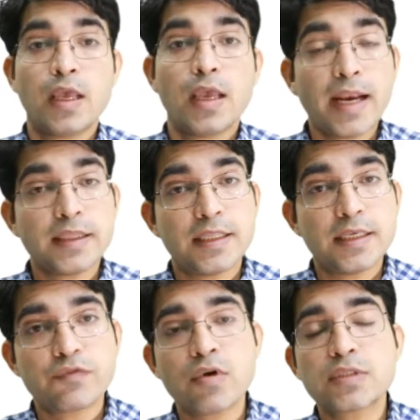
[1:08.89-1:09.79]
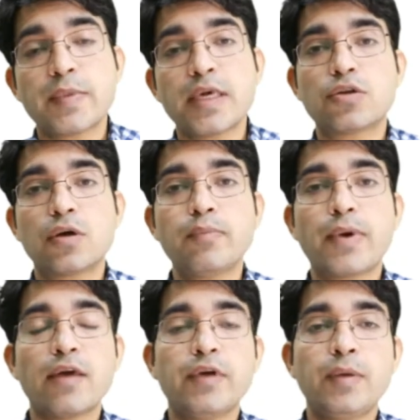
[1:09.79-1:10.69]
and this was based on
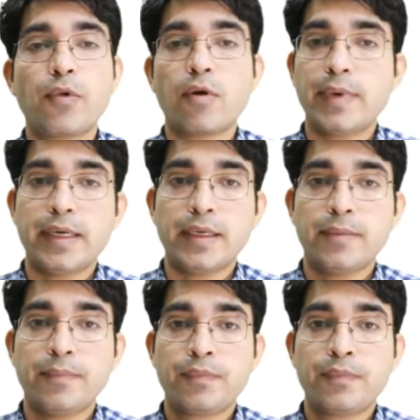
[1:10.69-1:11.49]
private property,